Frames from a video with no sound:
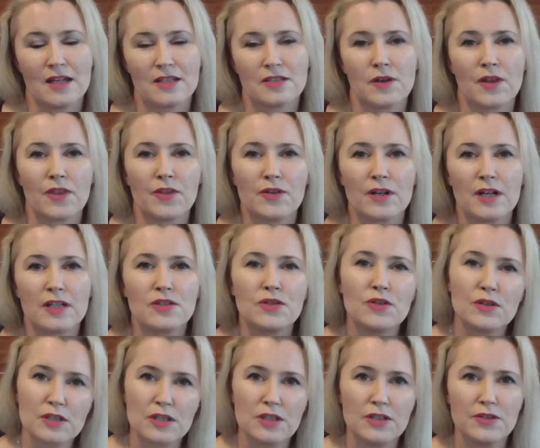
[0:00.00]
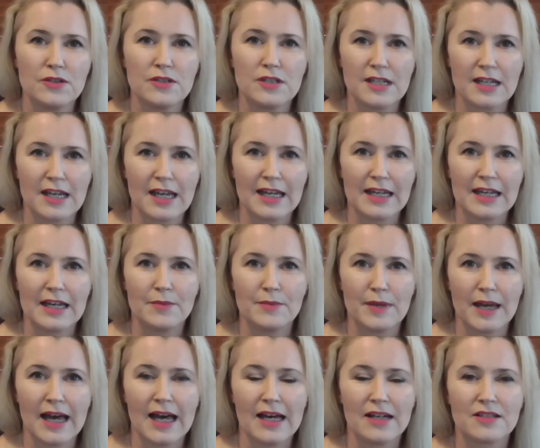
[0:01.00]
So I thought I'd talk to you today
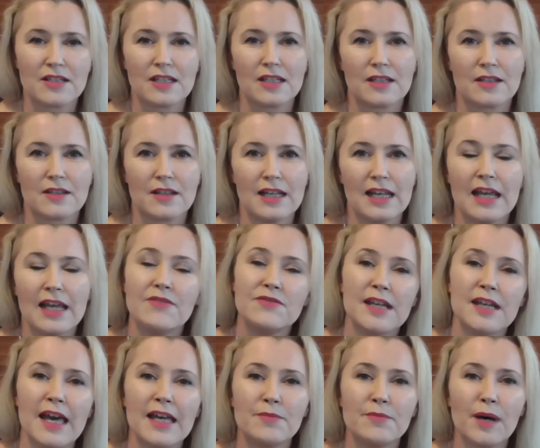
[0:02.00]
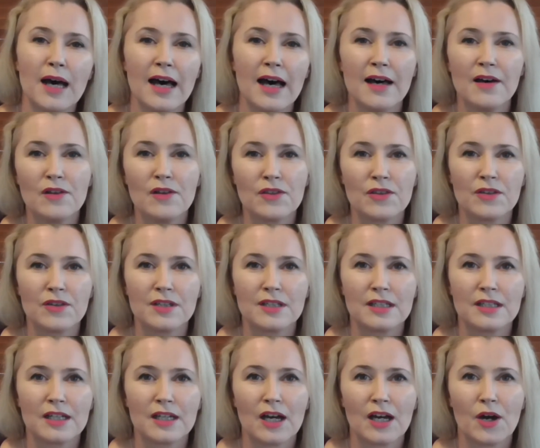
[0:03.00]
about left hand path,
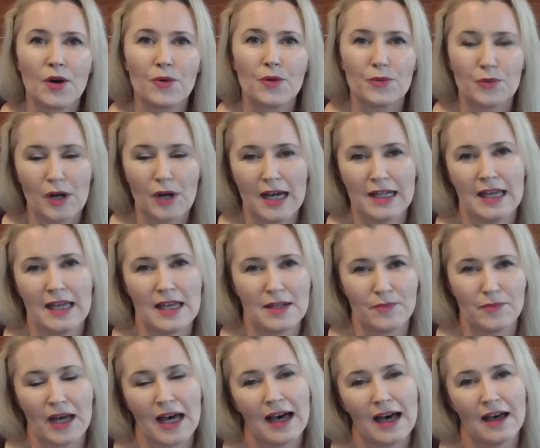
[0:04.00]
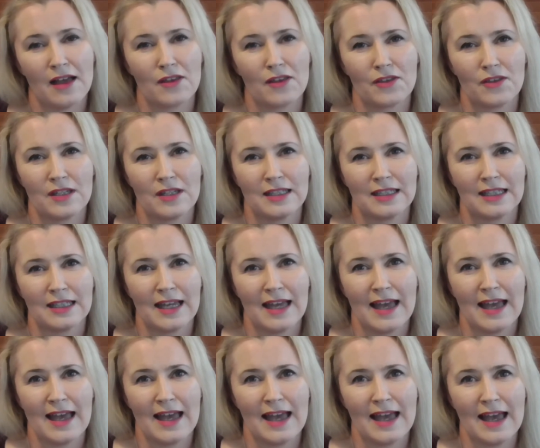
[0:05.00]
right hand path,
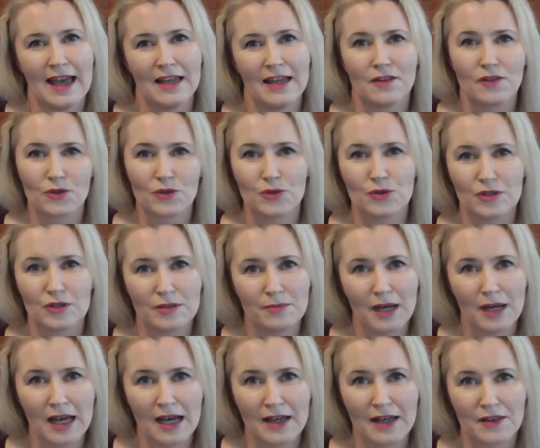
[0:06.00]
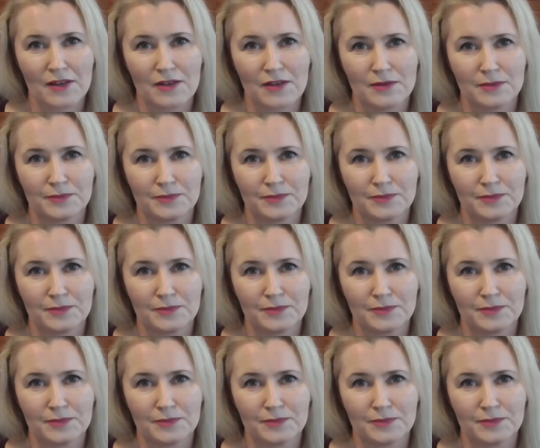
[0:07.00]
and the crooked path.